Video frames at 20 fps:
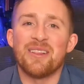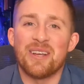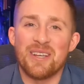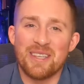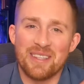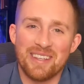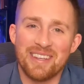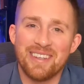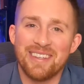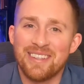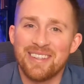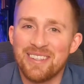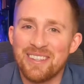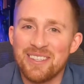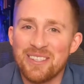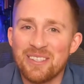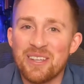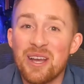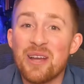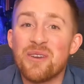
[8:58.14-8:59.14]
I like that.
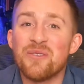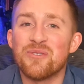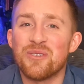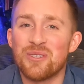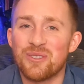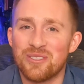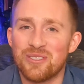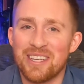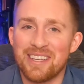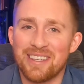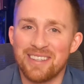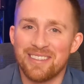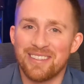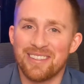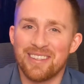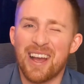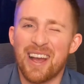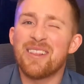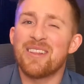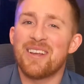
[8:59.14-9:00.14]
Dinos
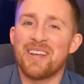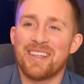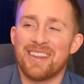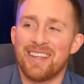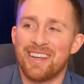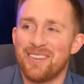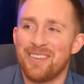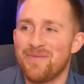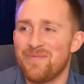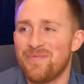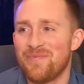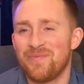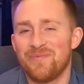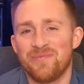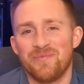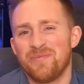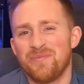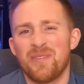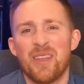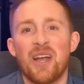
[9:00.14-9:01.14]
extinct. I like that.
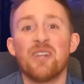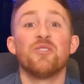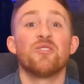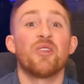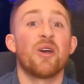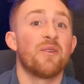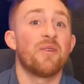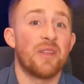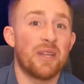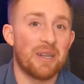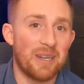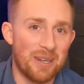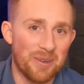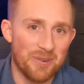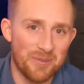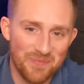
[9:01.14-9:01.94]
I just thought of that